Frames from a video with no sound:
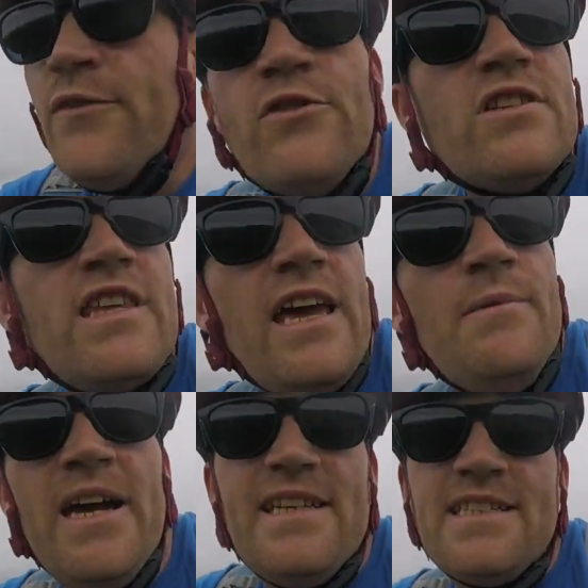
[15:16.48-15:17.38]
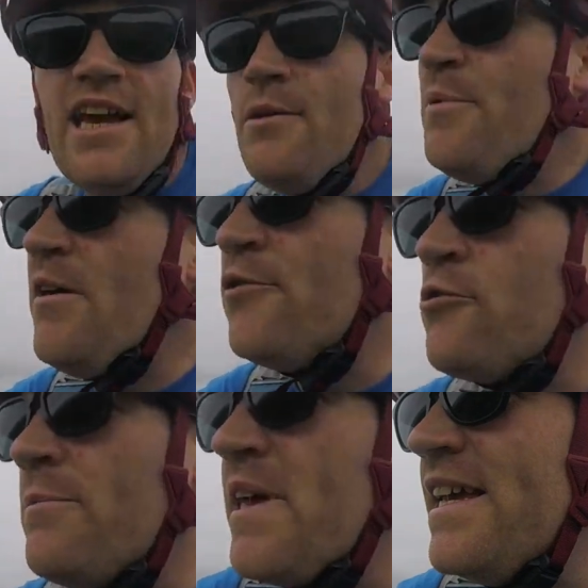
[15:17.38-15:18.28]
a difference the day makes. A bit of a
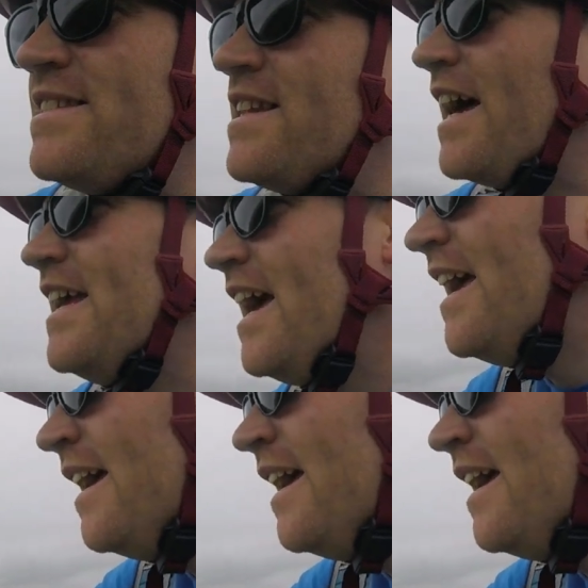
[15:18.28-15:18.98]
grim day today,